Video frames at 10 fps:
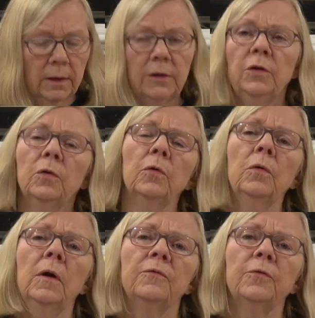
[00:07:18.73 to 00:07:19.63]
You
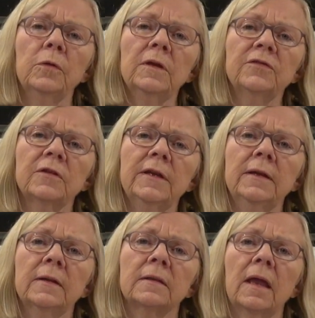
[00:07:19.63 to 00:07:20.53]
foolishly
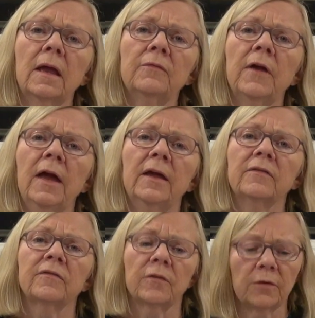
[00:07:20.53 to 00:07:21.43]
love and
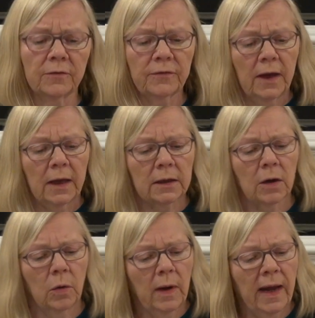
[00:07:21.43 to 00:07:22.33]
serve and
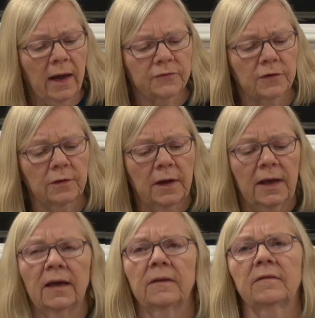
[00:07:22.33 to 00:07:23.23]
go after
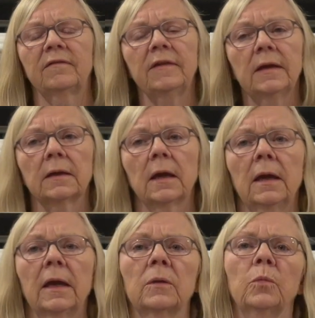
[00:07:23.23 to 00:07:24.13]
and seek
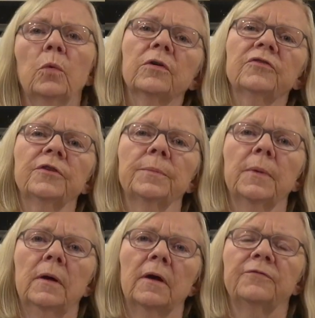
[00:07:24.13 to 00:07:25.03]
and worship
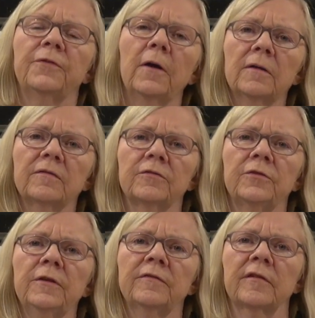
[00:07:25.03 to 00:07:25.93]
a false
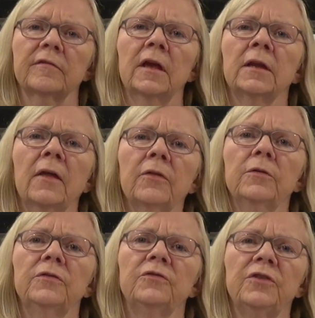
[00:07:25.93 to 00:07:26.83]
Jesus,
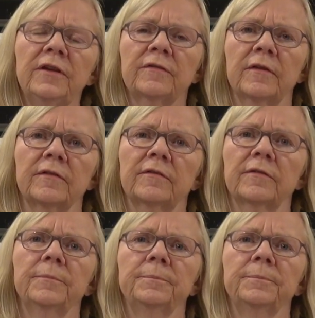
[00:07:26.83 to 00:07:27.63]
another Jesus.